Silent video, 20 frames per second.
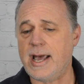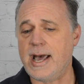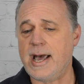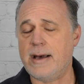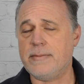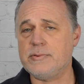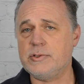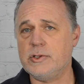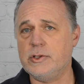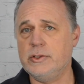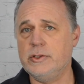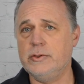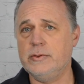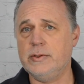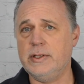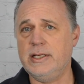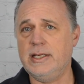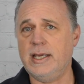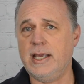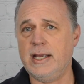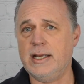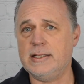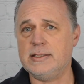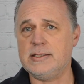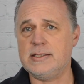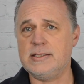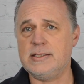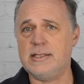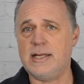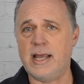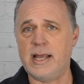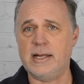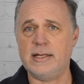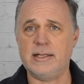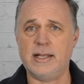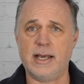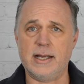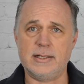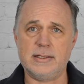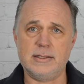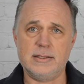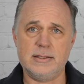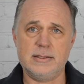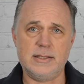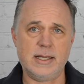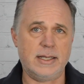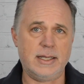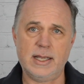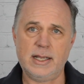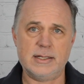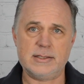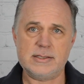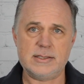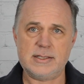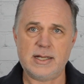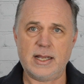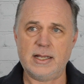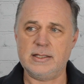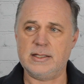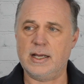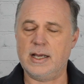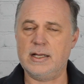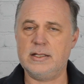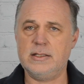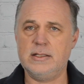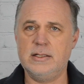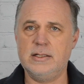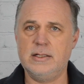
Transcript: absolutely can't stand that. They can't stand that.